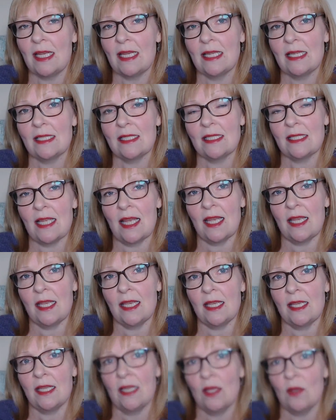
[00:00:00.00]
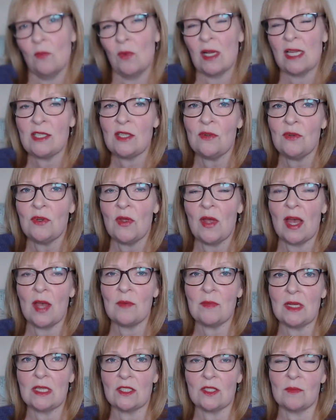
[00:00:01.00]
say, well, I don't know how
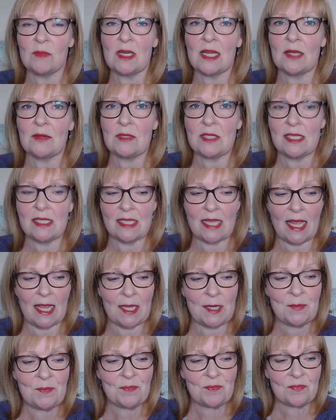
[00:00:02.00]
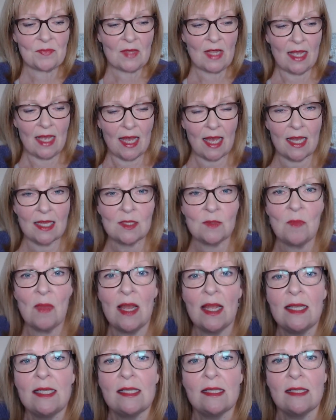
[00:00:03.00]
much I'm allowed to say. And my
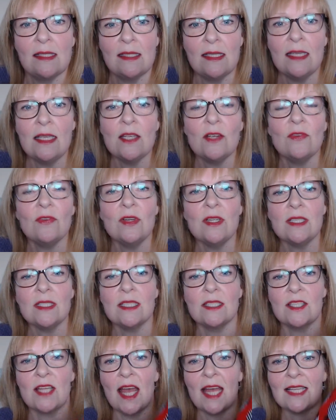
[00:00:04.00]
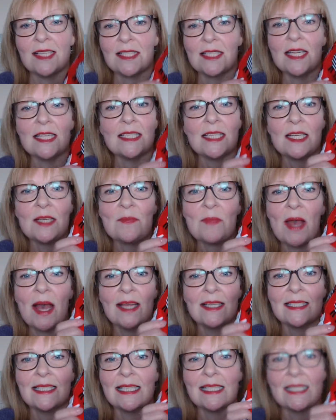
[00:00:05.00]
secret test knitting
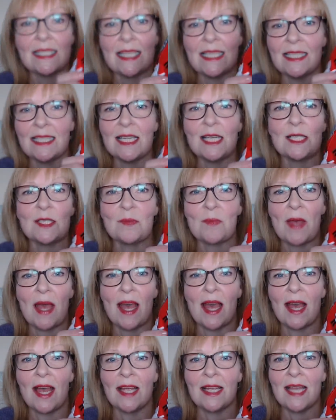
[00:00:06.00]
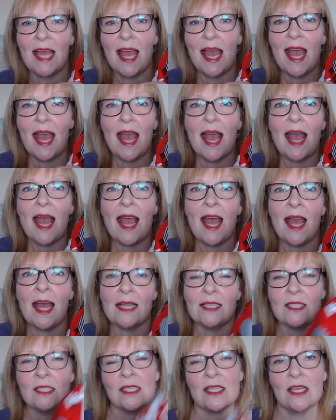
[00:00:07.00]
pattern is in this bag,
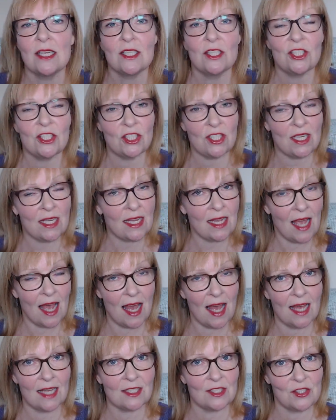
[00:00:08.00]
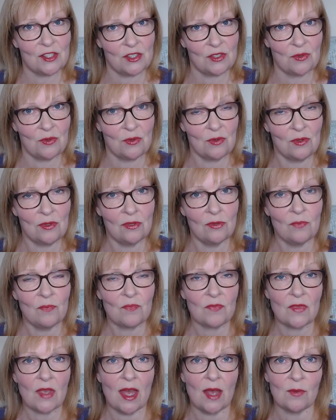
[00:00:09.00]
and she had a stall
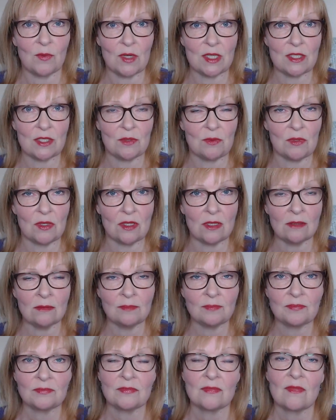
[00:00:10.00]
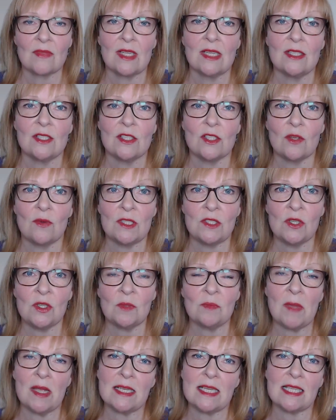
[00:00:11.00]
at Wonderwool, so I took
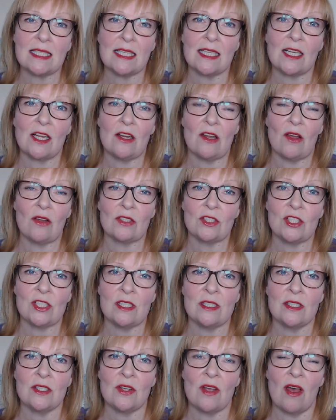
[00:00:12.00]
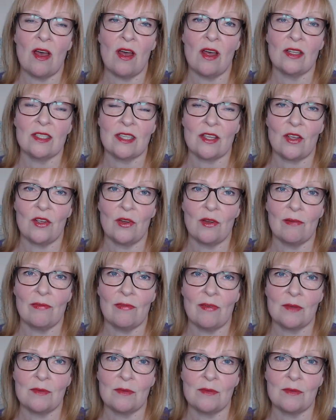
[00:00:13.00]
my knitting along just to ask her if I was